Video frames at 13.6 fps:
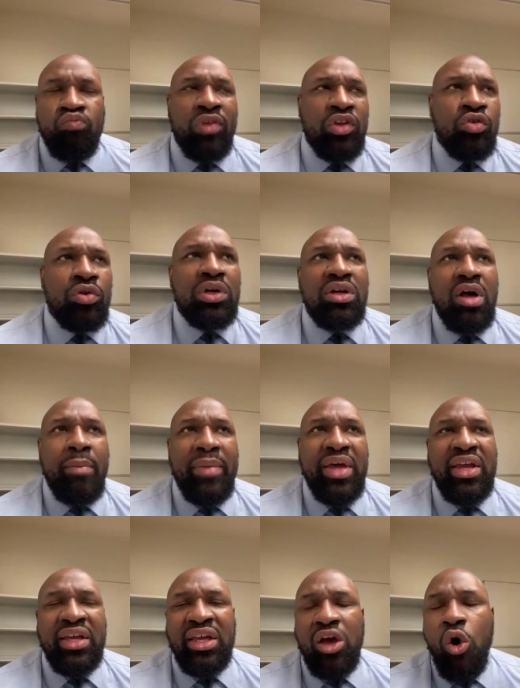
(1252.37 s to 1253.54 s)
You could come in
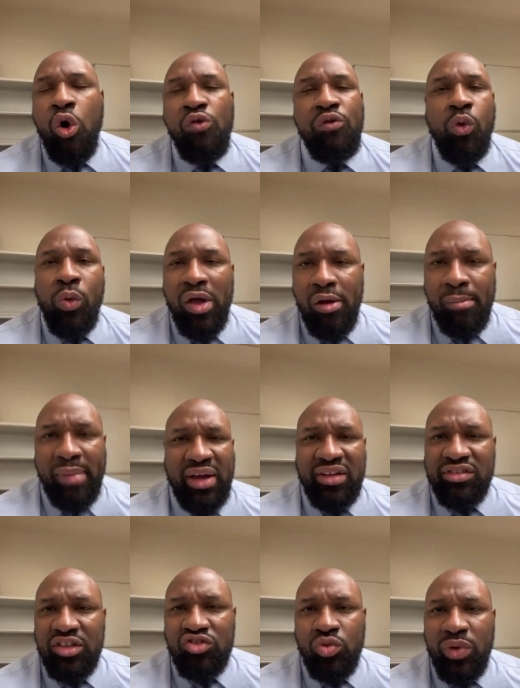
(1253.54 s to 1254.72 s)
and get overwhelmed by the
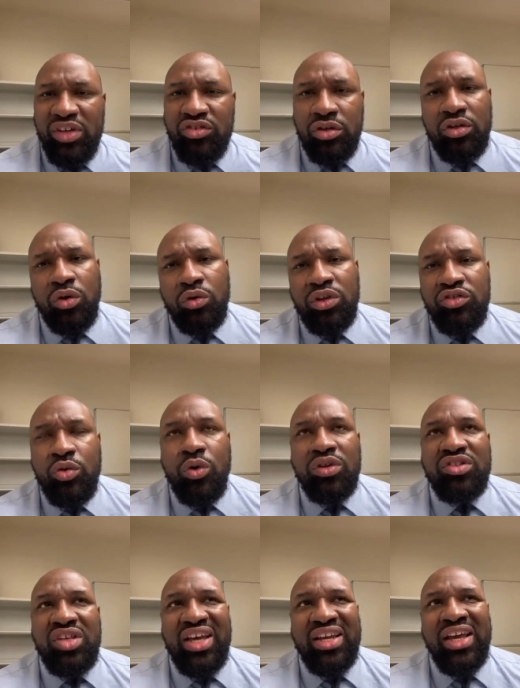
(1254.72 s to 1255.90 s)
situation and only score
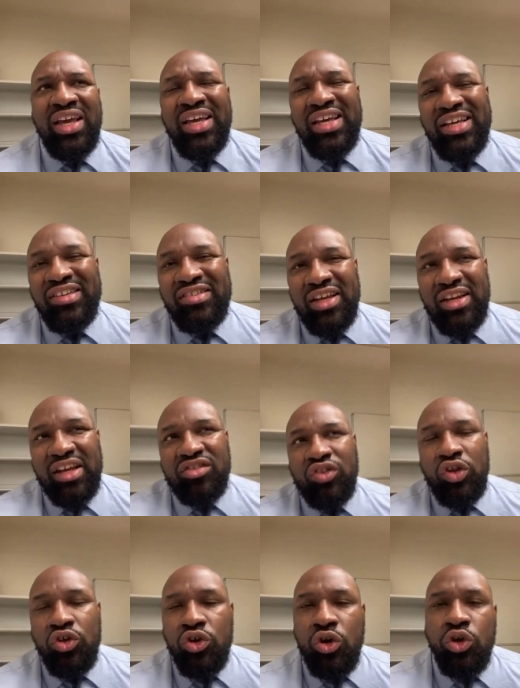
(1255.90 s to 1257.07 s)
10. He said, next thing
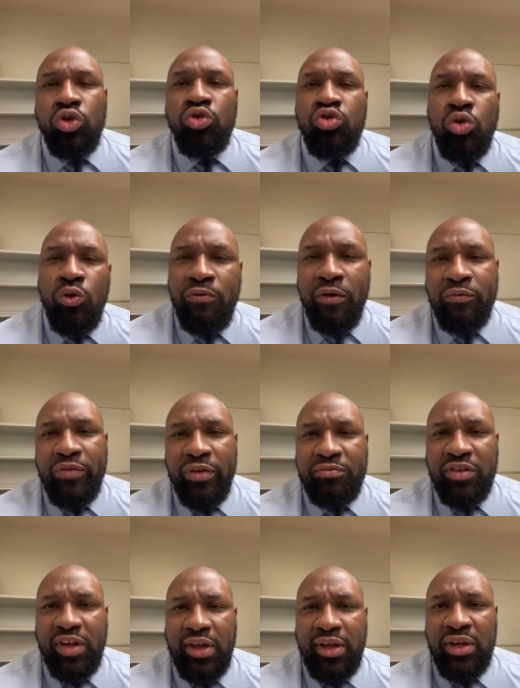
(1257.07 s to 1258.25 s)
you know, you 2 for
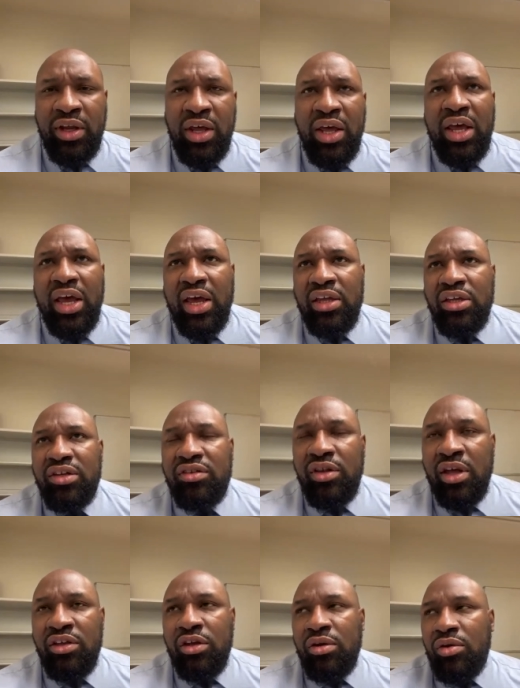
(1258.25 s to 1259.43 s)
15 and
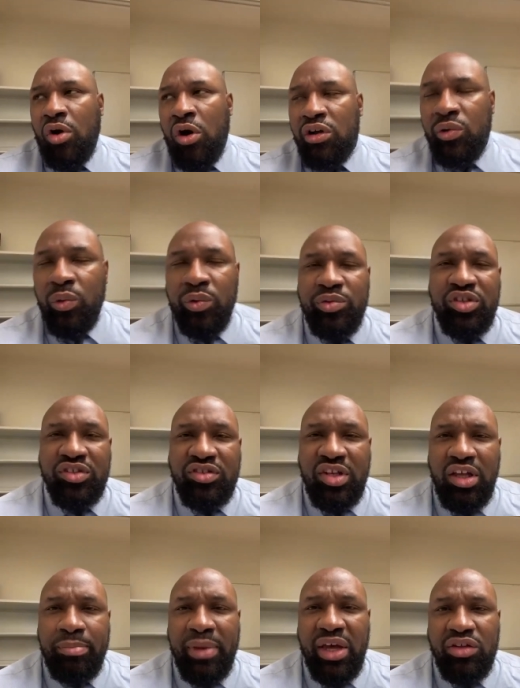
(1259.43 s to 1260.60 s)
you arguing with your
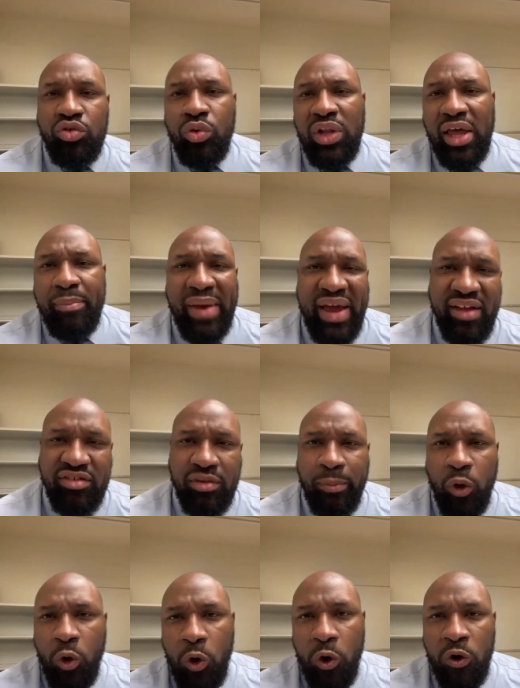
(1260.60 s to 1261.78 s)
teammates who are like, pass the
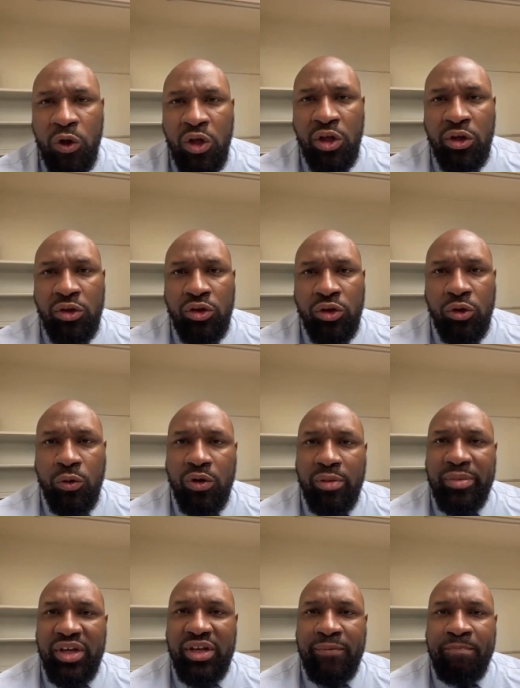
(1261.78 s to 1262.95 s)
ball. You know what I
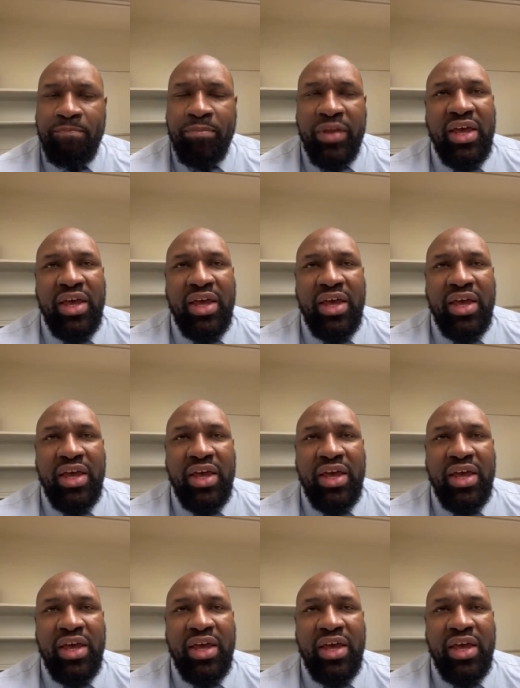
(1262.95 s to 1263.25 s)
mean?